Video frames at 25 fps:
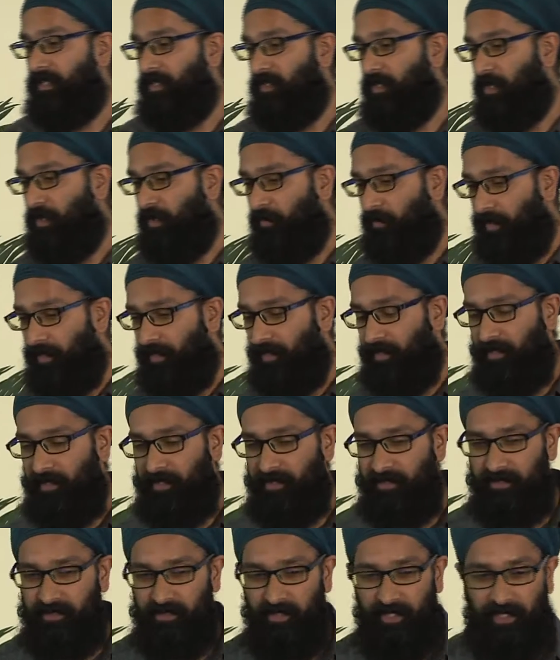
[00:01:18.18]
Whether
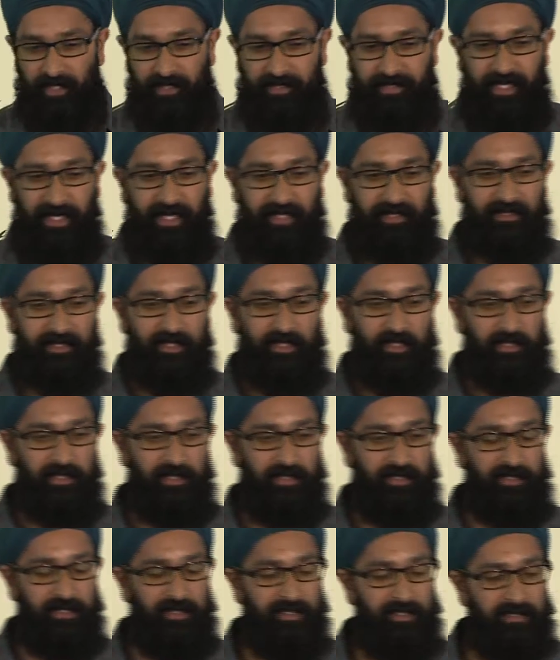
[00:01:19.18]
it's tax
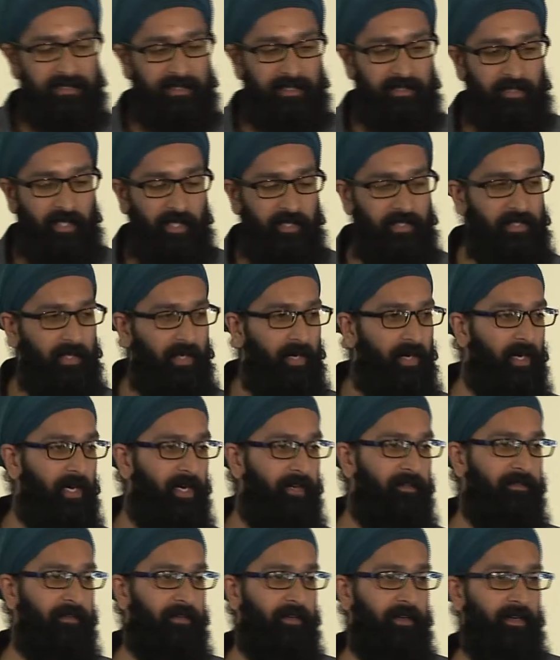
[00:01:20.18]
increases, it's also
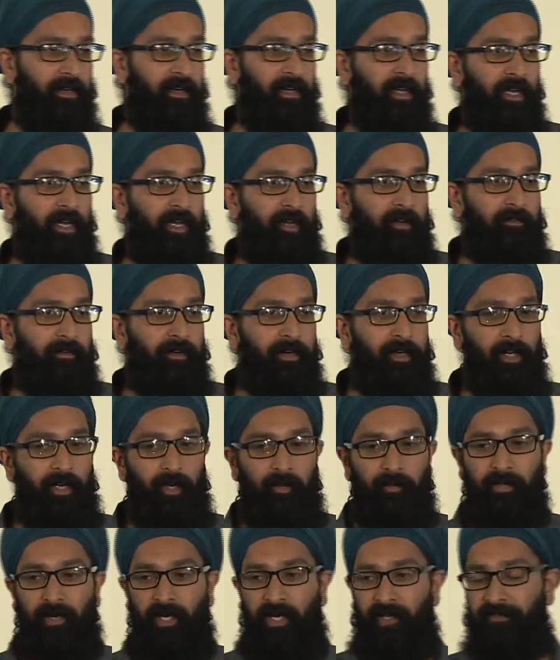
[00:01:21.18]
hard for
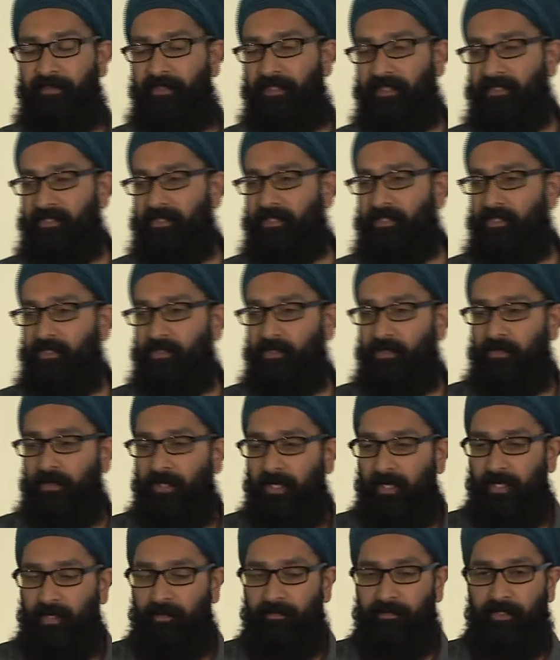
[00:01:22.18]
nonprofits
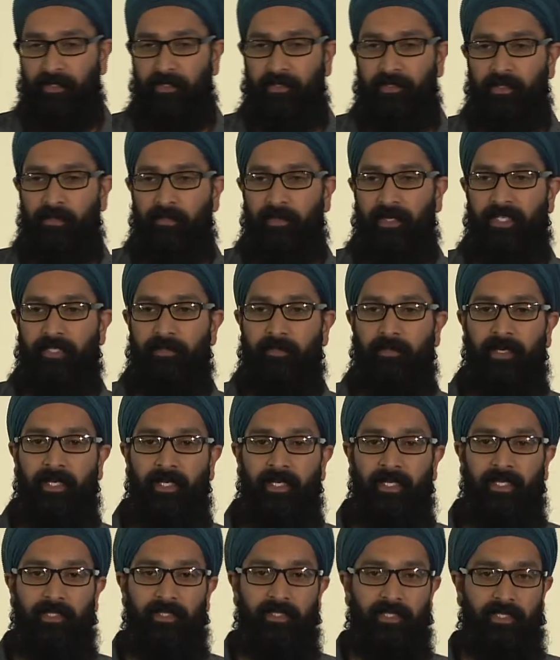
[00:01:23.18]
to raise money
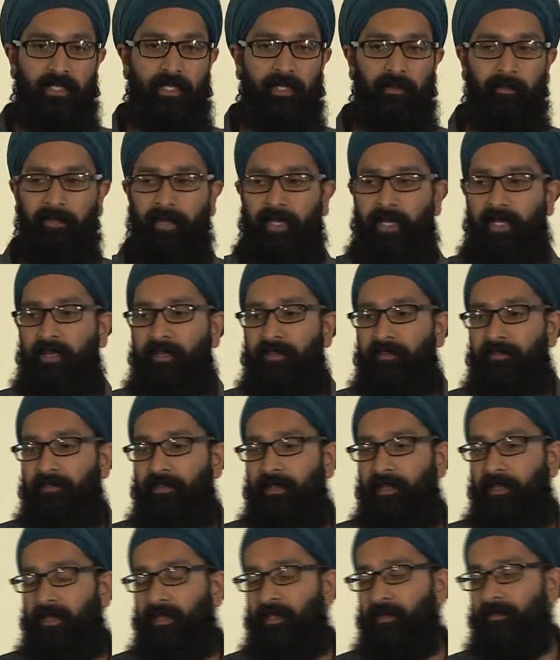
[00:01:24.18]
because it's a competitive
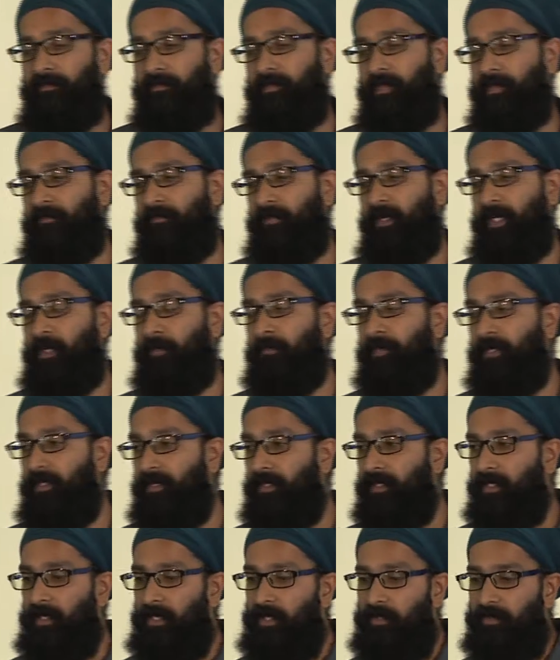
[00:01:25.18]
environment.
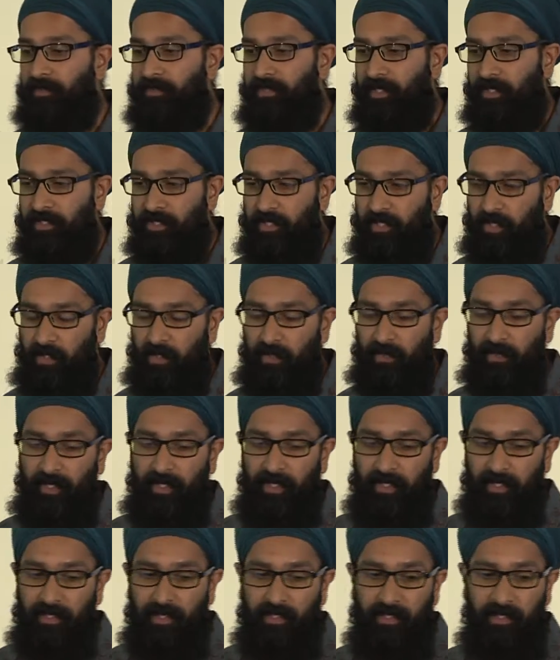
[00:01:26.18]
It was also
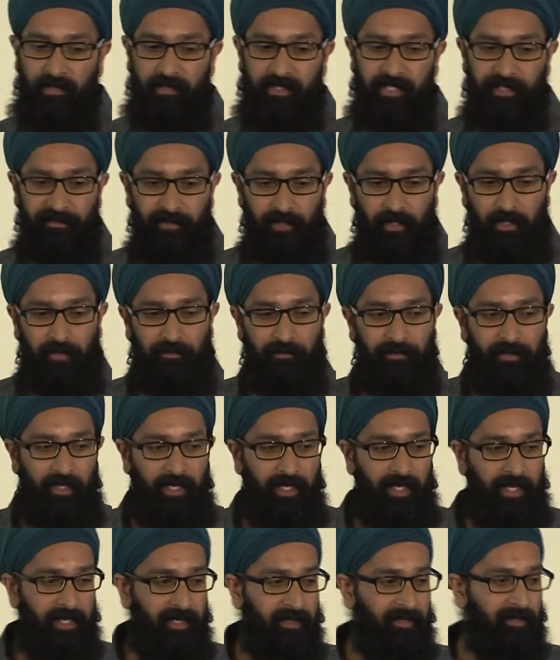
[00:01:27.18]
difficult for a
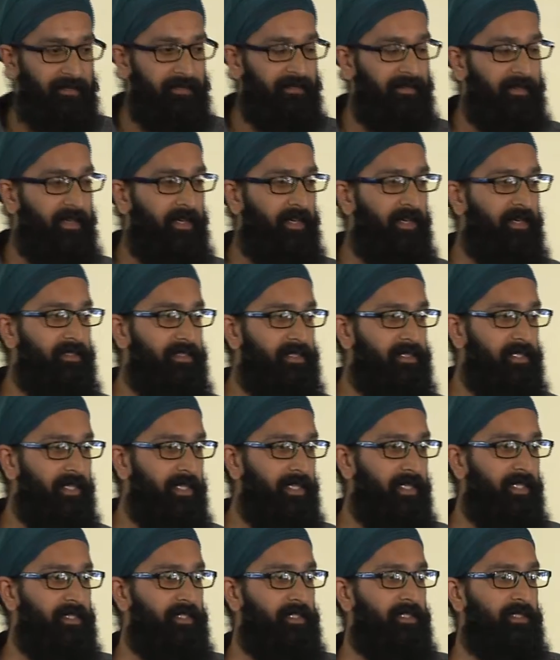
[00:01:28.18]
lot of
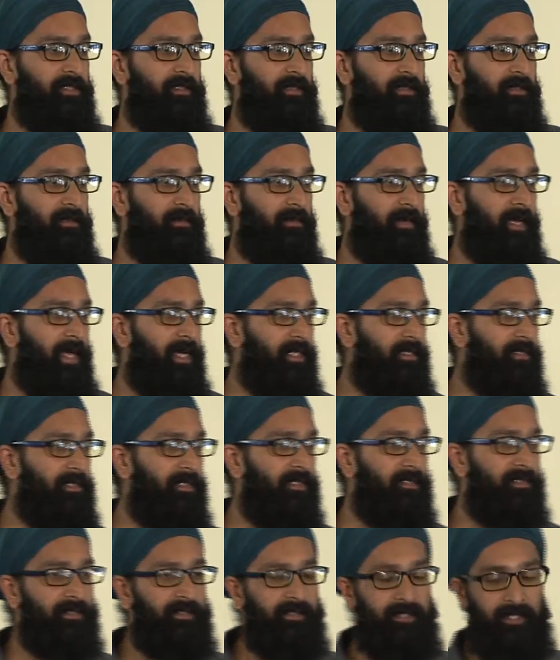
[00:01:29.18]
cities to
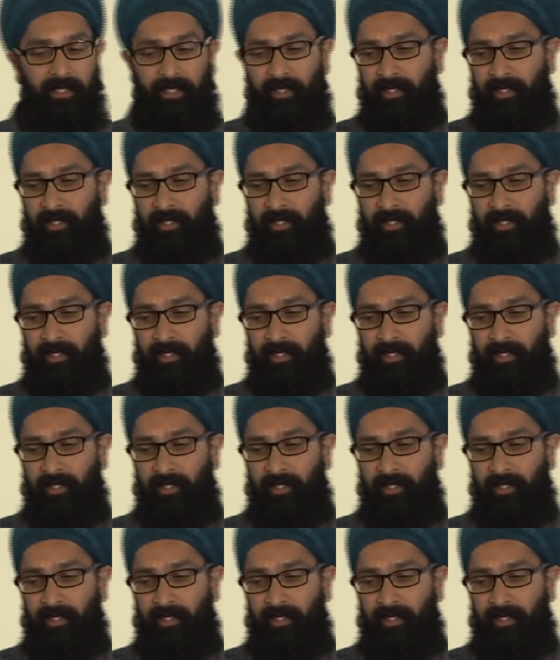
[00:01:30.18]
access